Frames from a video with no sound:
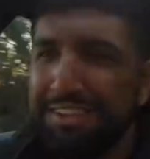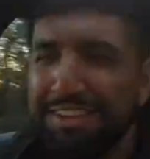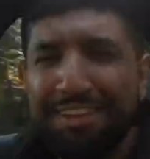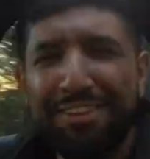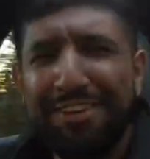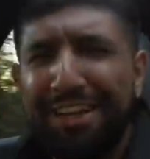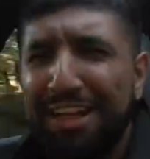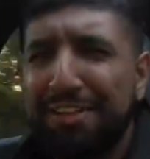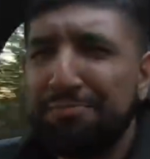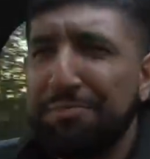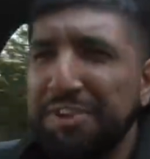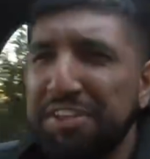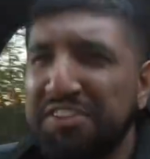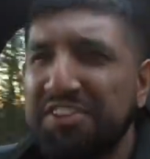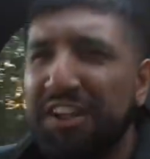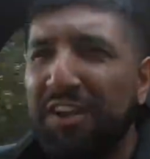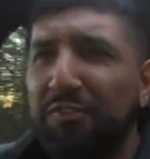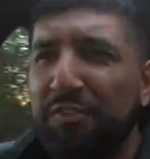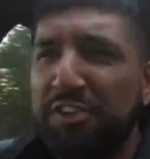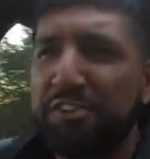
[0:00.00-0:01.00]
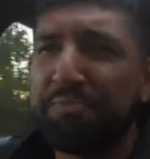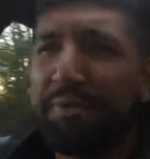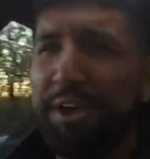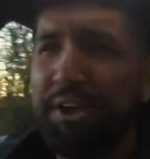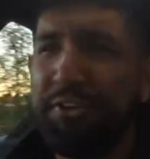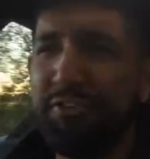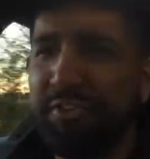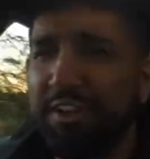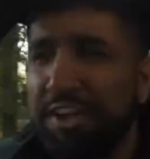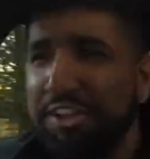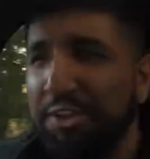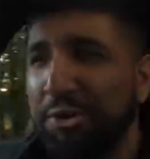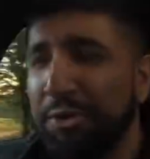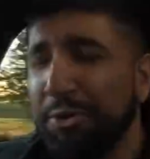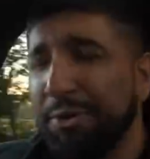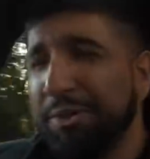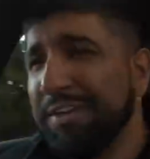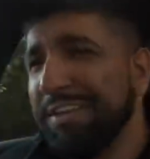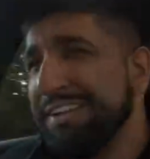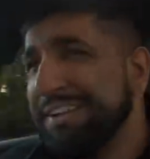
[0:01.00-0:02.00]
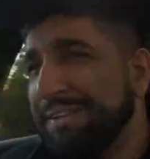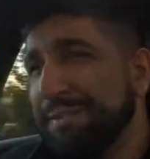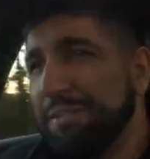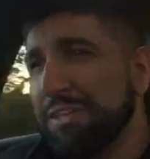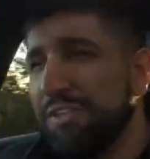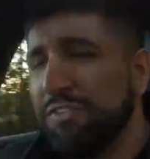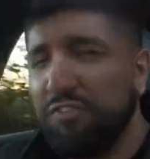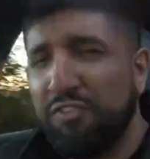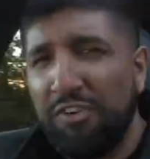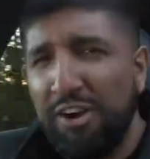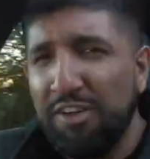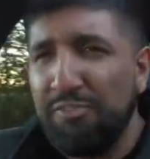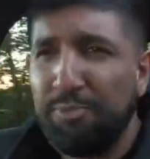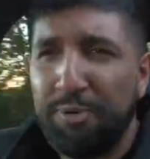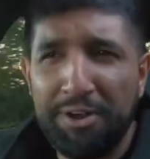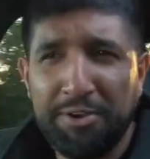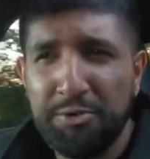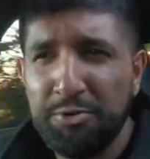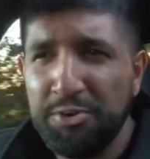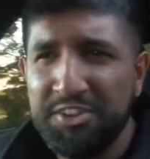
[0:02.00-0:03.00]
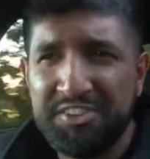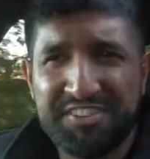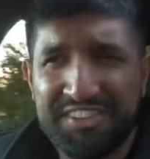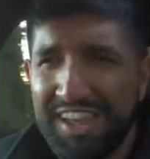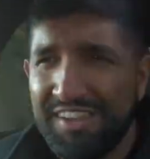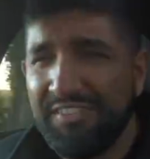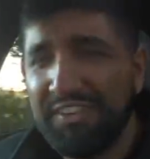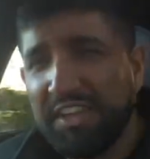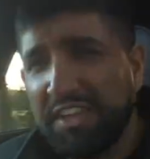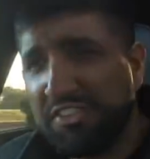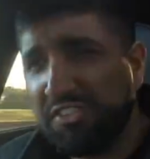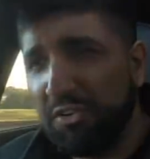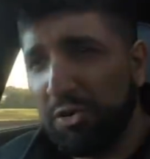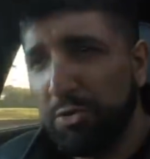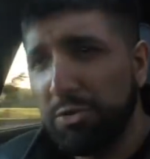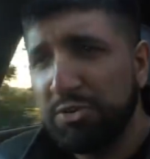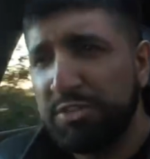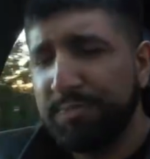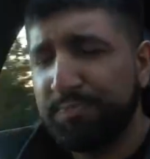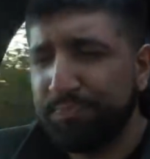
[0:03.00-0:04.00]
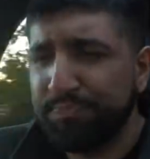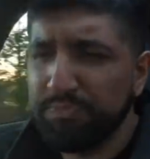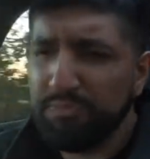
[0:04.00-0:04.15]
Well, that's pretty self-explanatory, I know. 5-part noise never gets old.